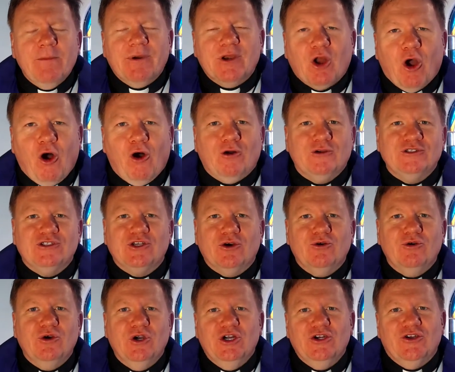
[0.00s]
but
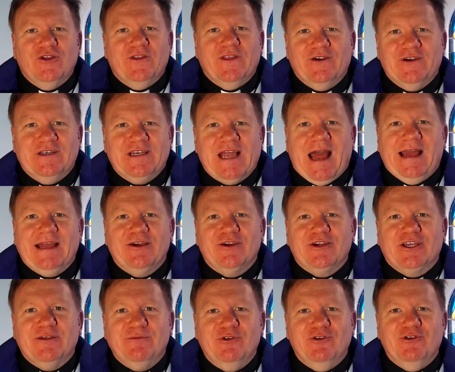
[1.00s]
also to their
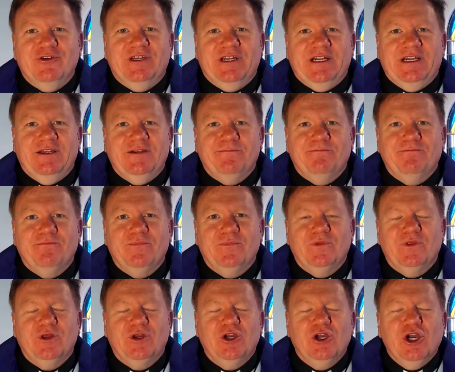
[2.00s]
entire community
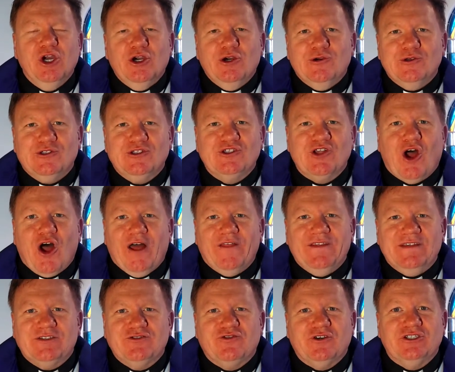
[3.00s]
who saw
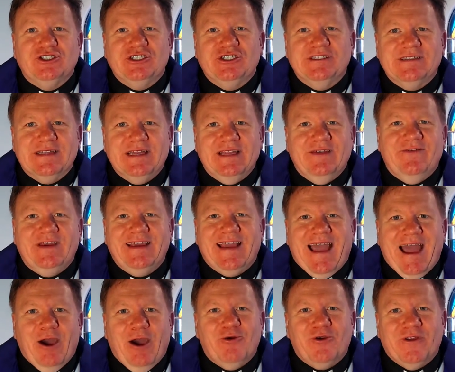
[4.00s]
these Christians
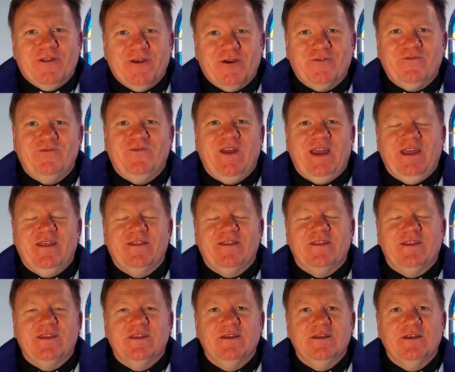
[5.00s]
living out their
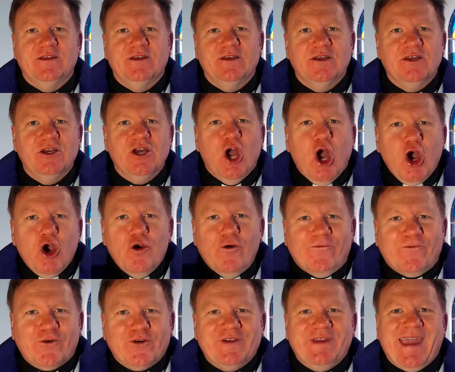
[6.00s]
faith, who
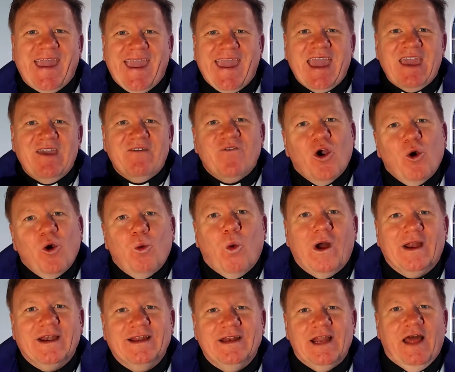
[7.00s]
forgave
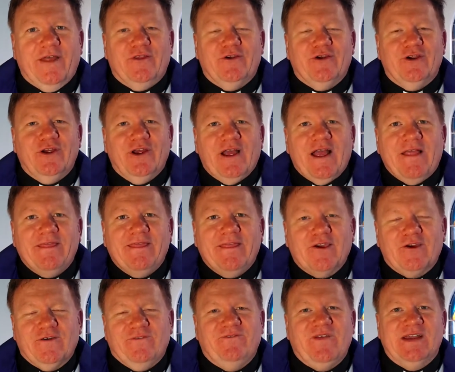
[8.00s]
one another
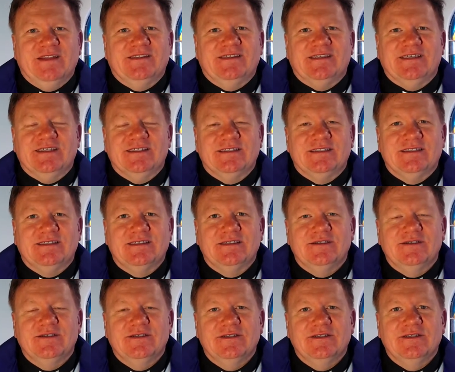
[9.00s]
their offenses
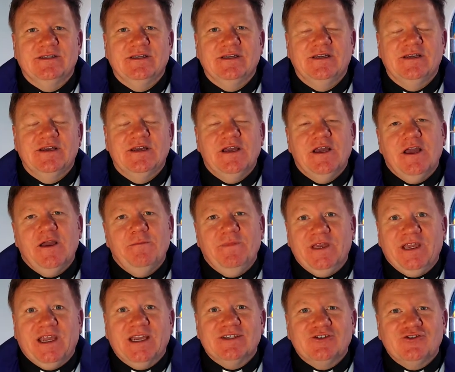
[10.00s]

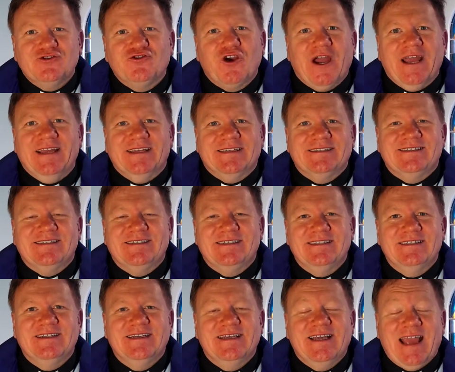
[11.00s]
because
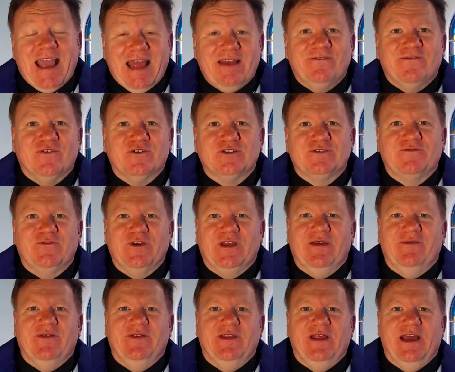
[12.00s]
Christ had first
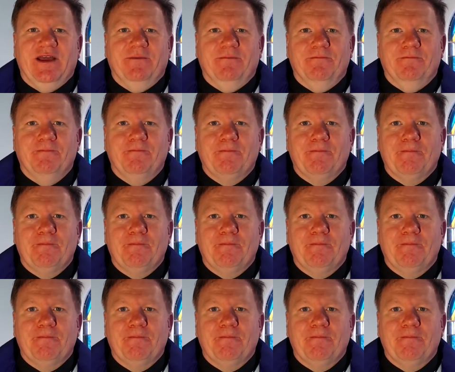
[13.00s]
forgiven them.